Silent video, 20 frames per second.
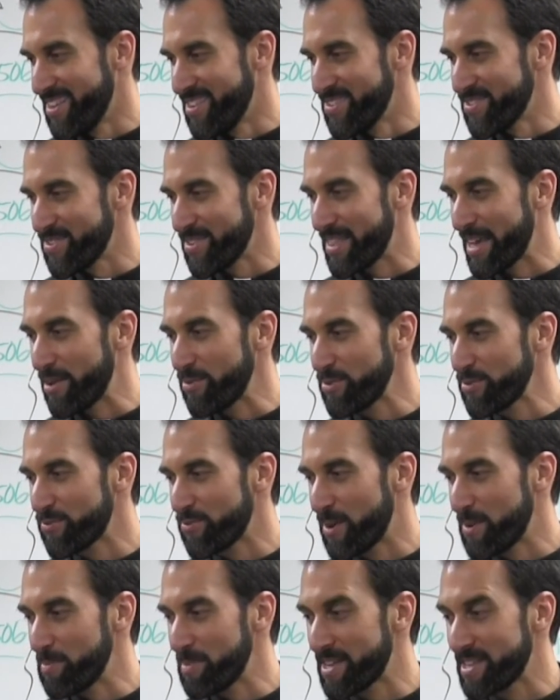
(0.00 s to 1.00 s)
So that was
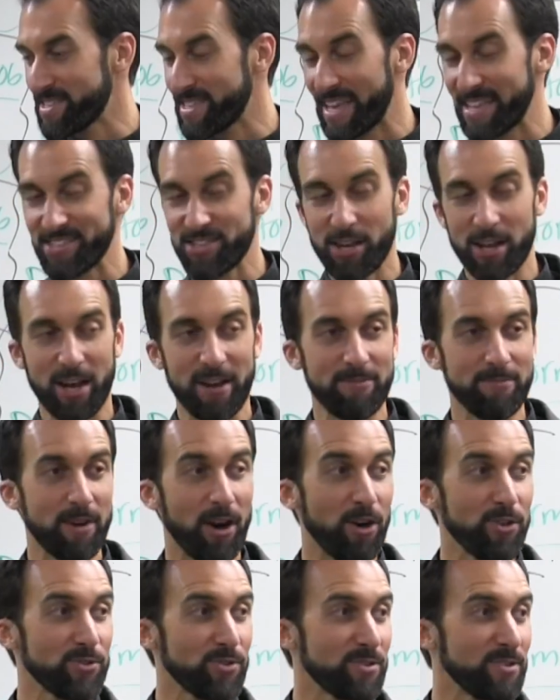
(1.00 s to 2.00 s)
fun because that set off
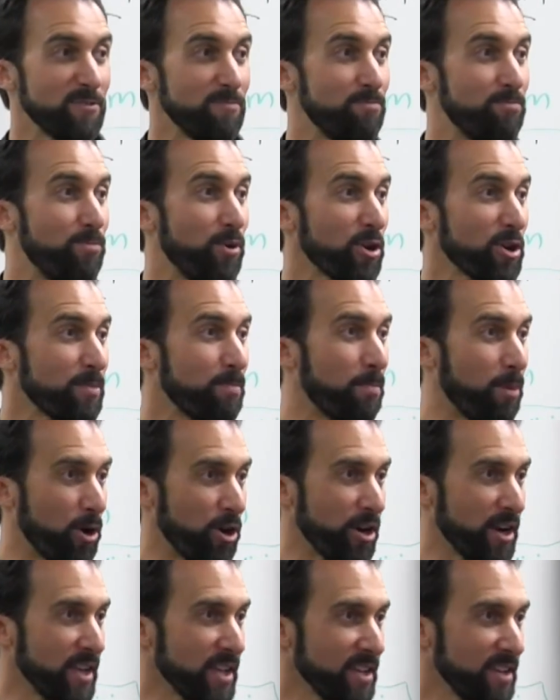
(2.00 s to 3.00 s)
all sorts of book
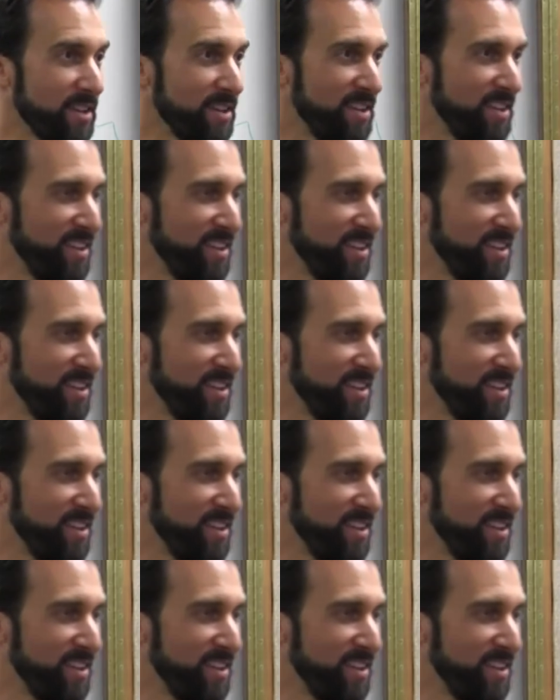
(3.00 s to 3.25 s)
burning.